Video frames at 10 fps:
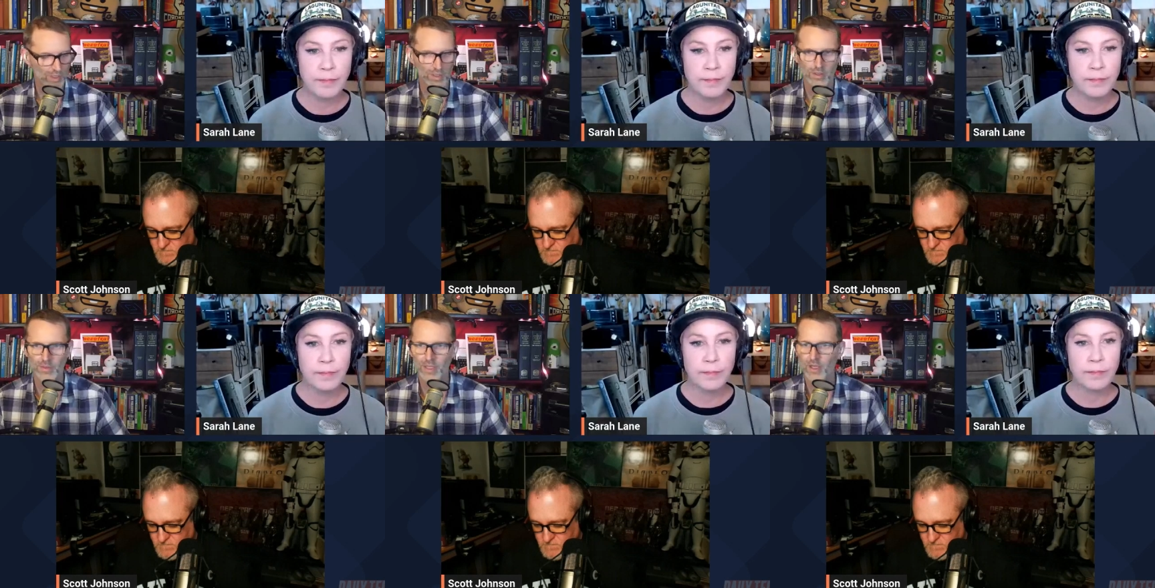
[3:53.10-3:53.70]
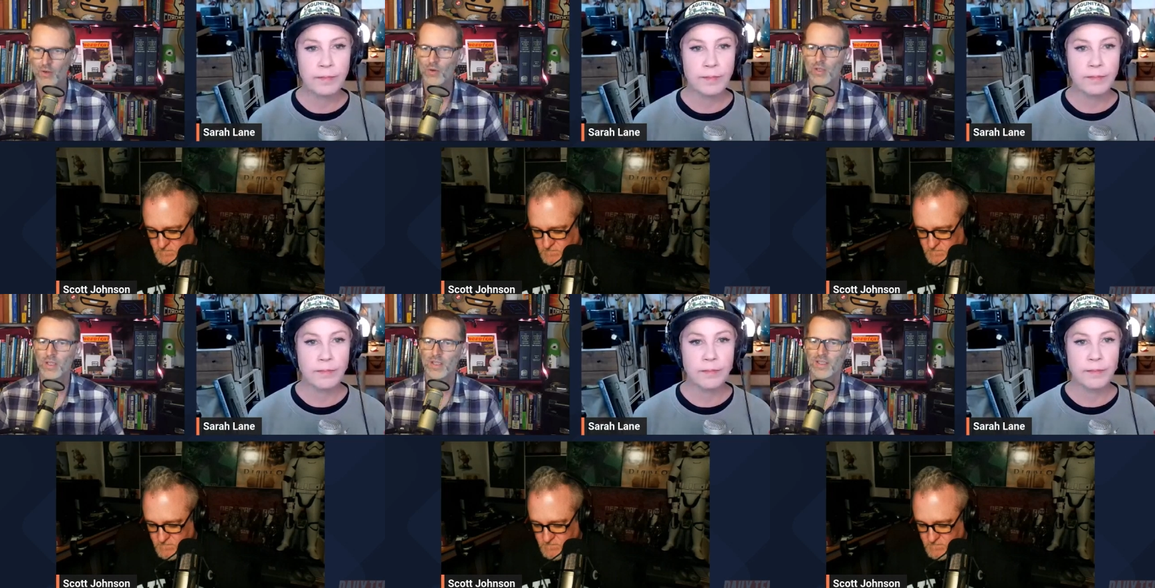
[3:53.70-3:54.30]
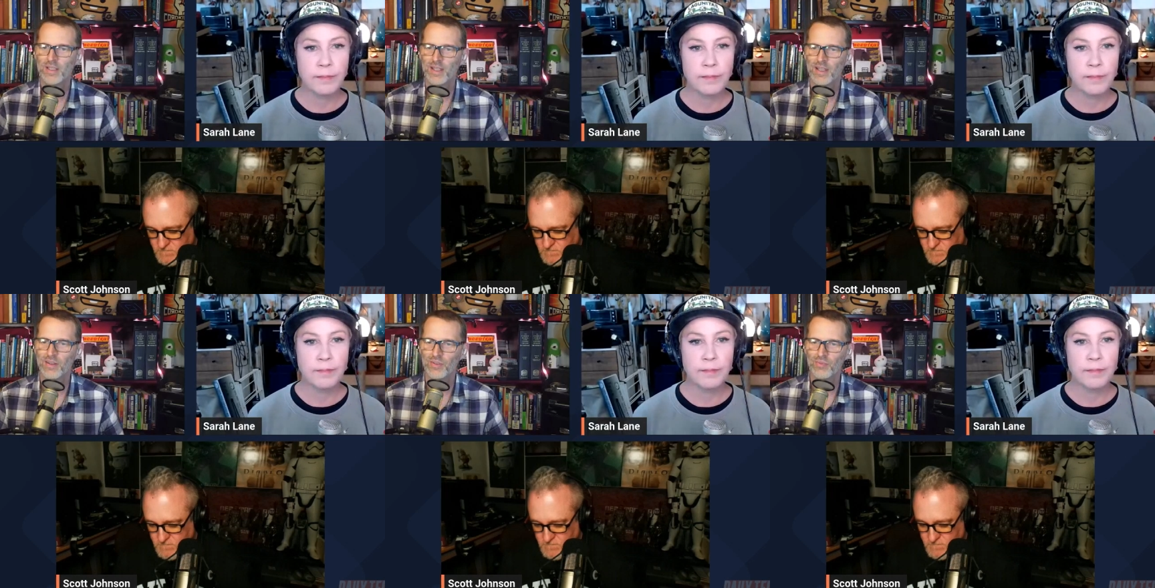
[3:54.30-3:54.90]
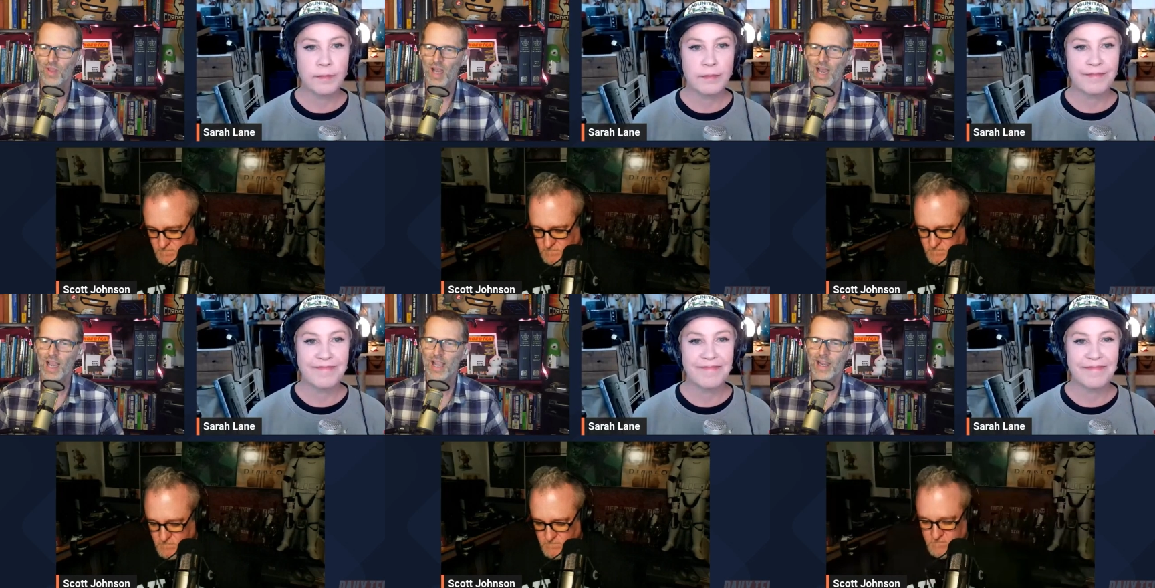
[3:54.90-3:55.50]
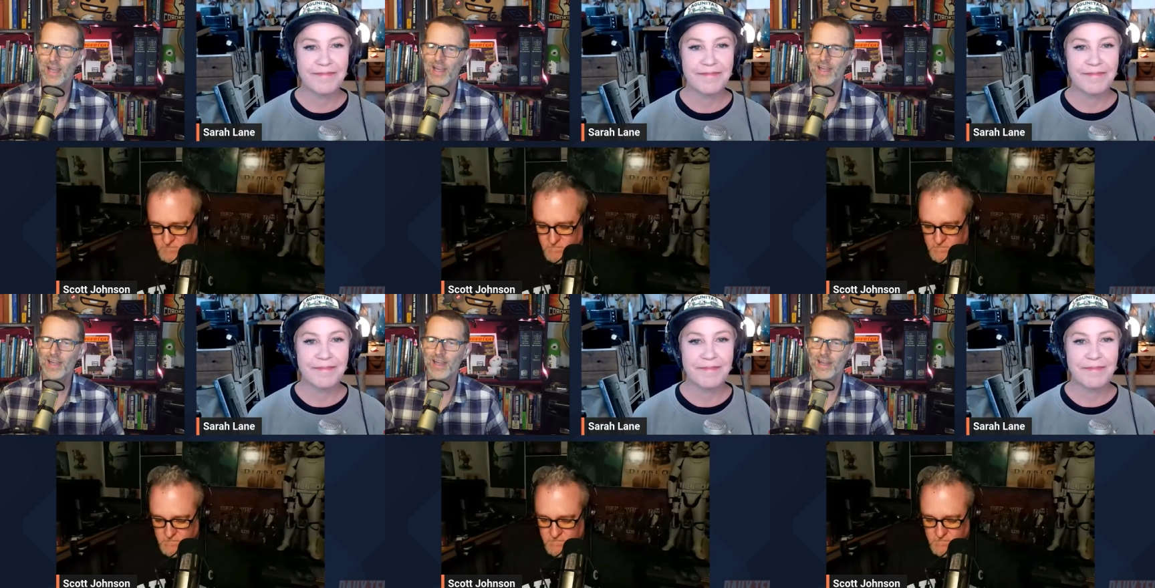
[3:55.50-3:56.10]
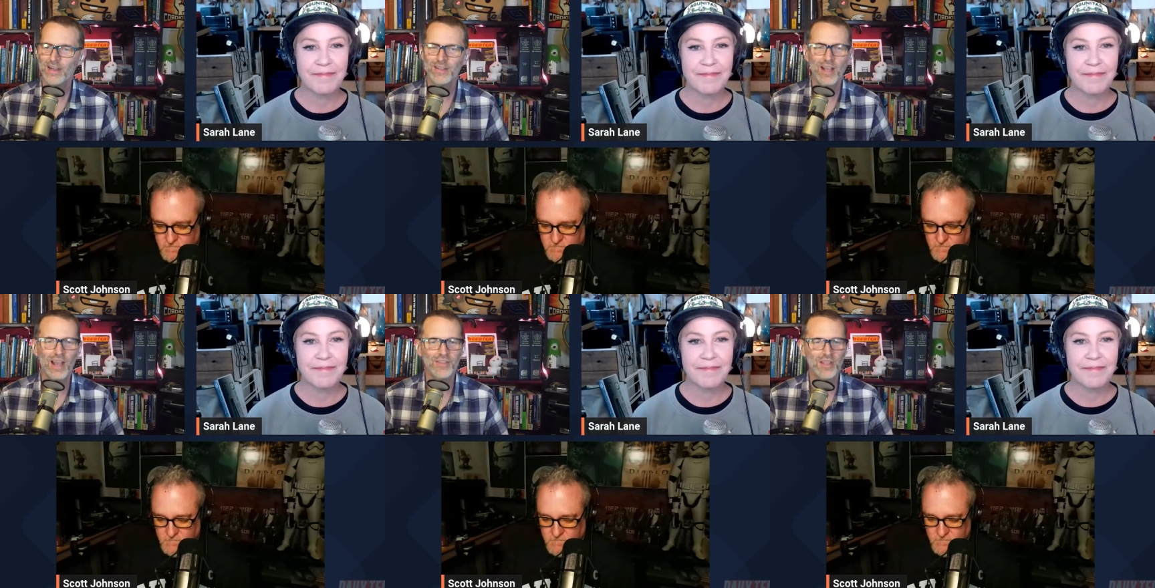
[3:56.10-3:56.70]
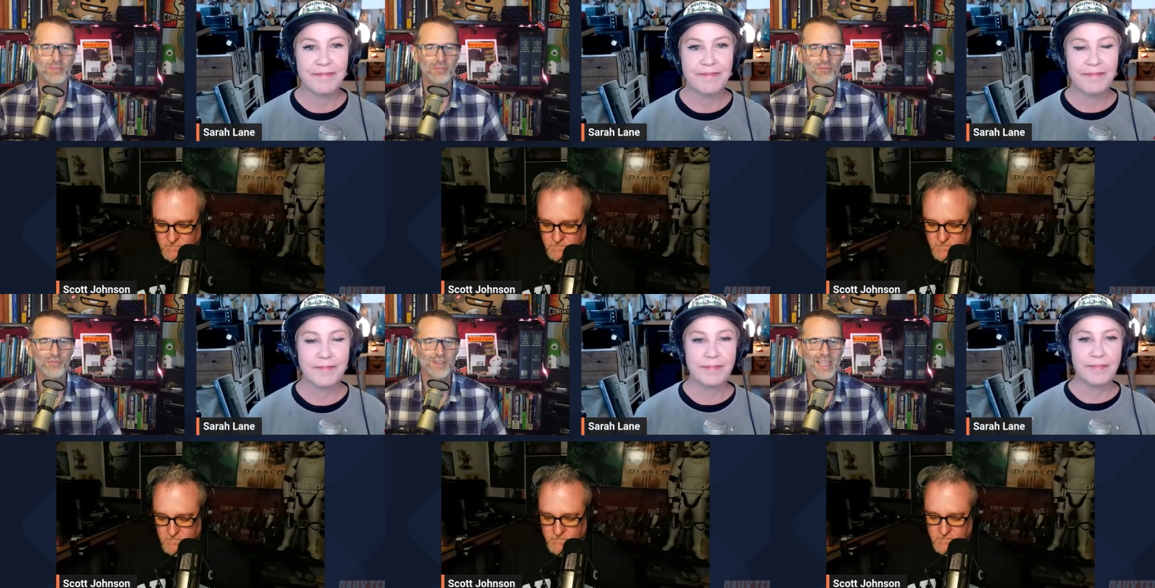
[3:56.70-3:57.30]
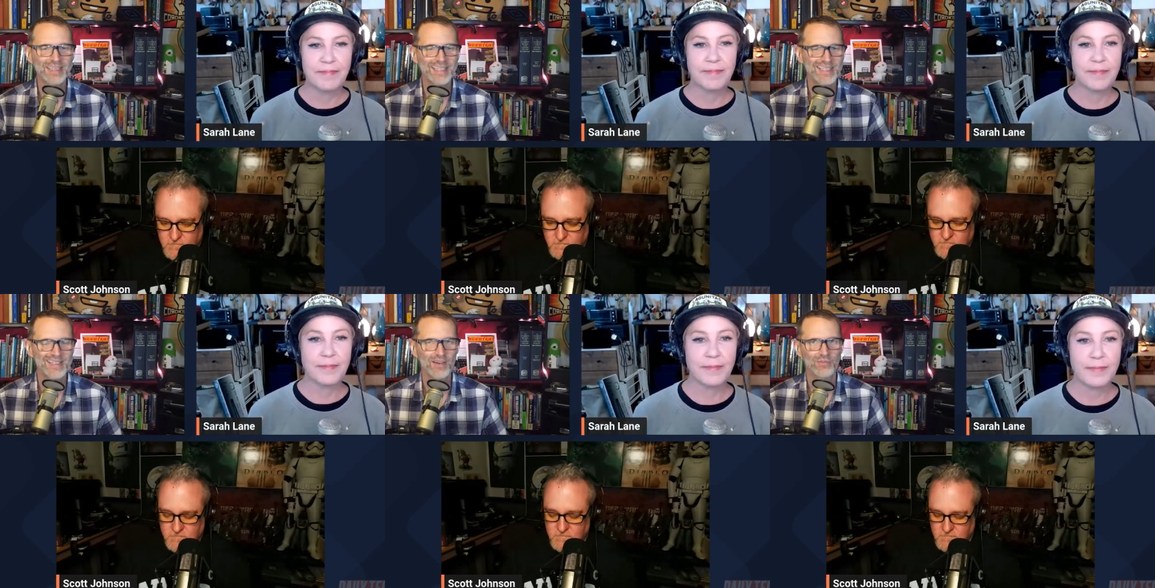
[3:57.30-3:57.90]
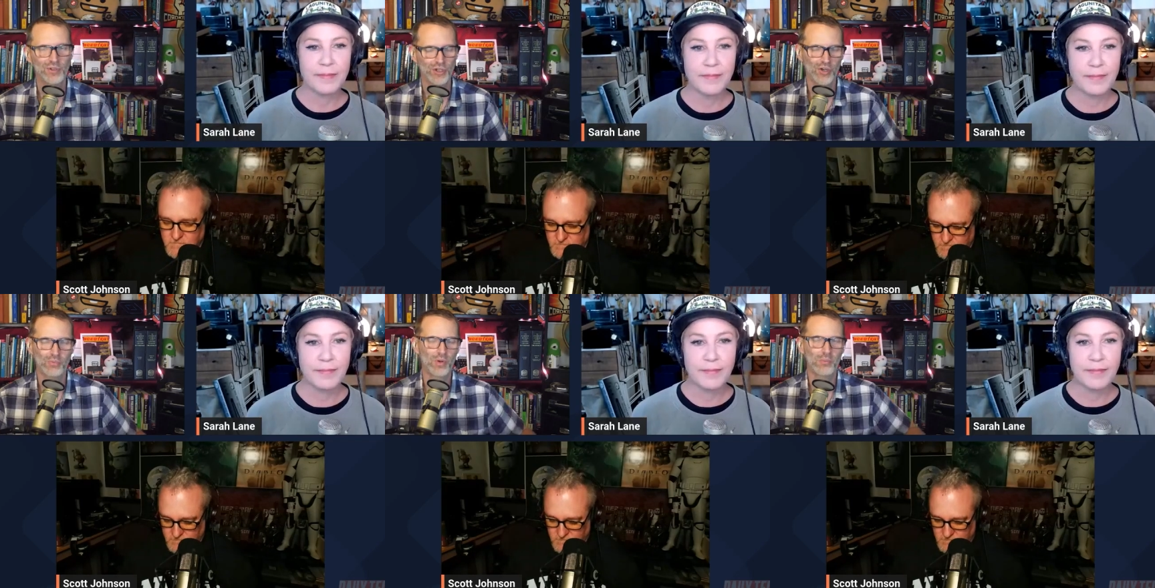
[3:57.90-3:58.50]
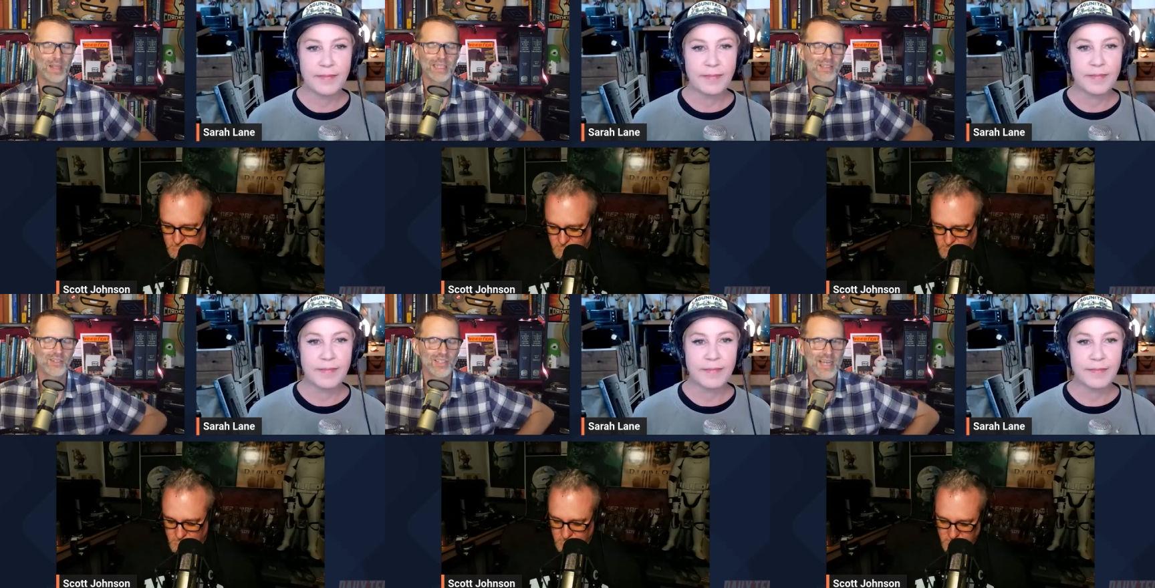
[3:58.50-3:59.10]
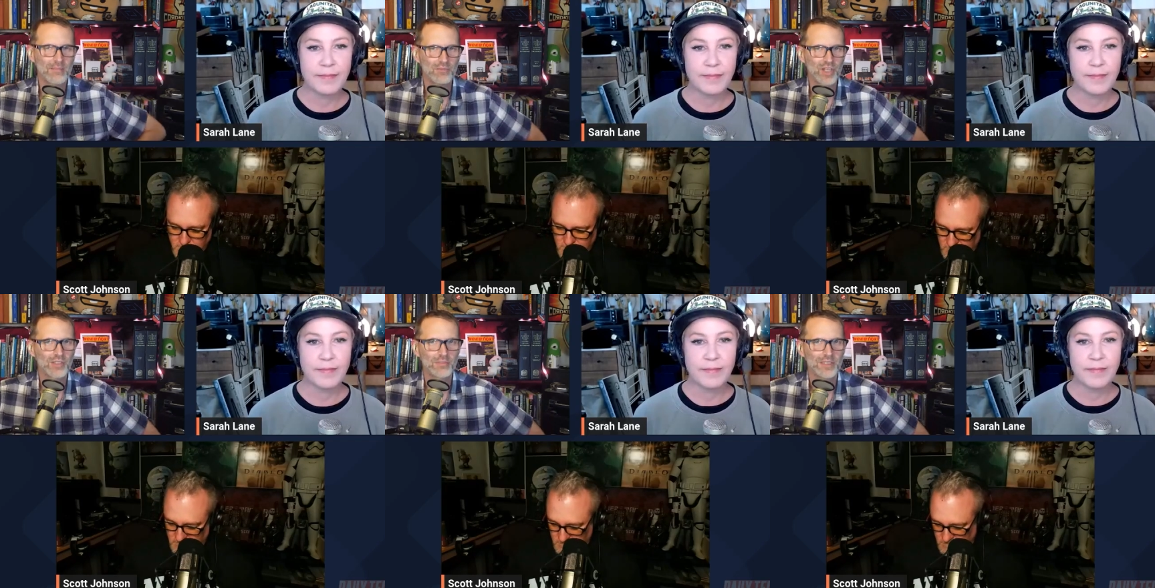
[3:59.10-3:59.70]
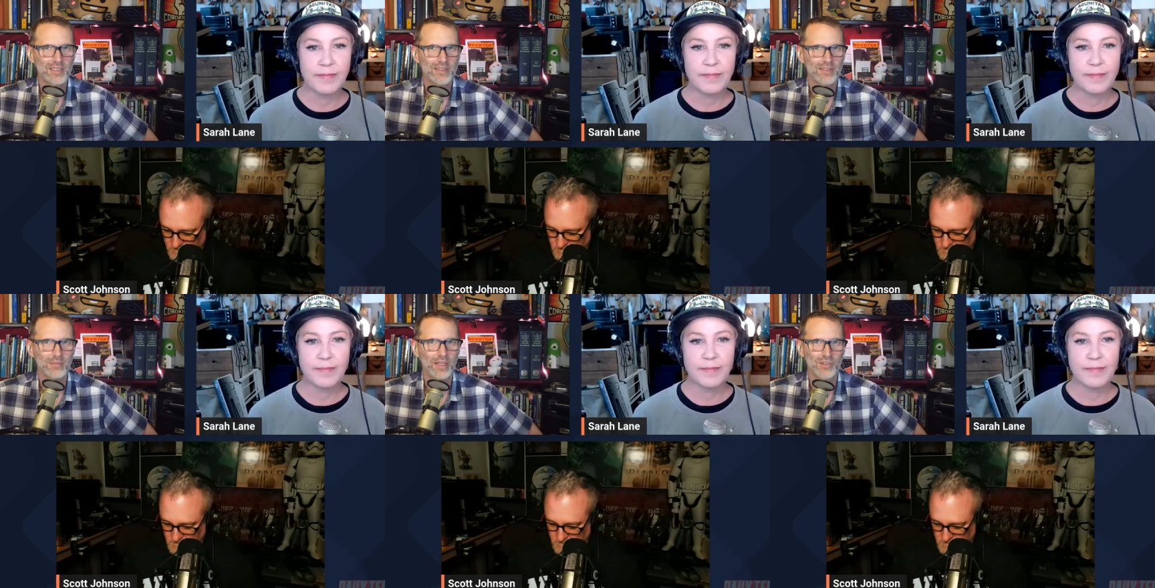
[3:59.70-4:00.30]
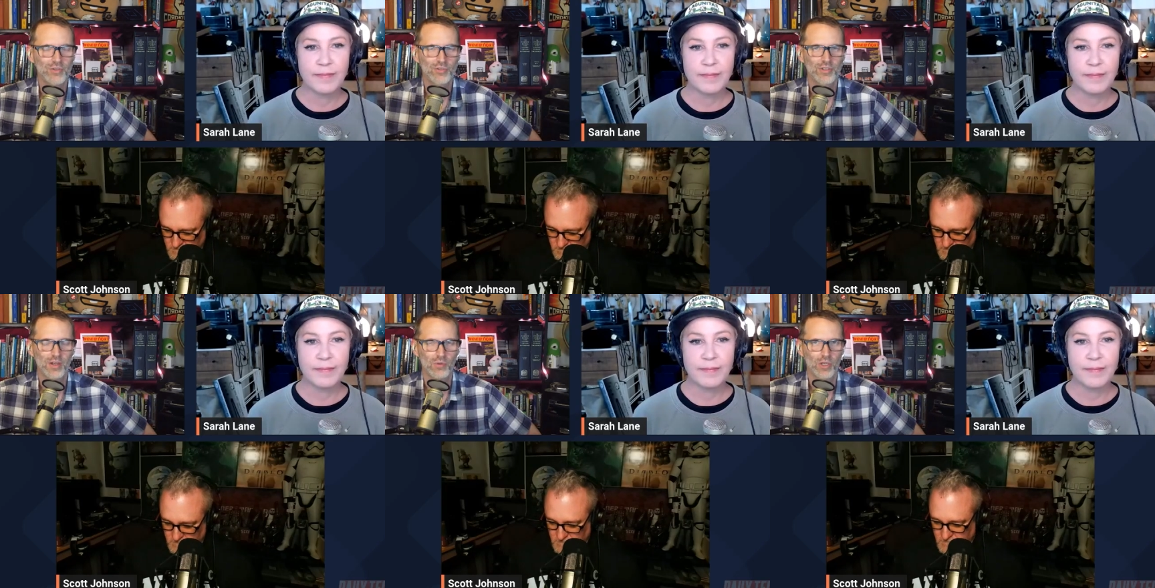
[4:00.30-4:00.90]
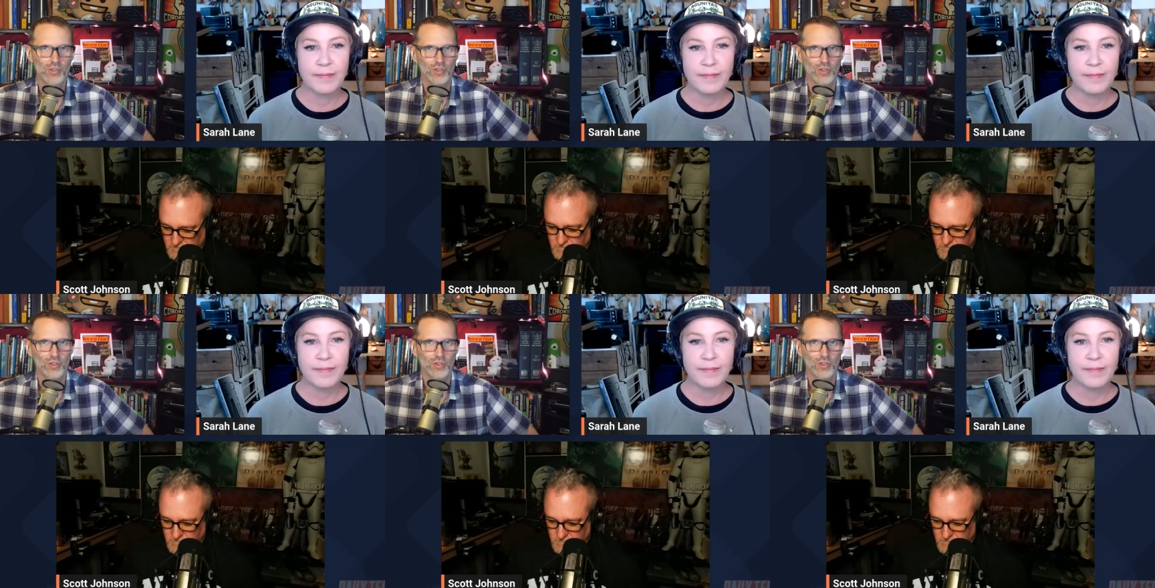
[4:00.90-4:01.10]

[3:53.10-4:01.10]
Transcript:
Speaker 1: there we go. I I think people forget this stuff when they're we're making their snap judgments about social networks.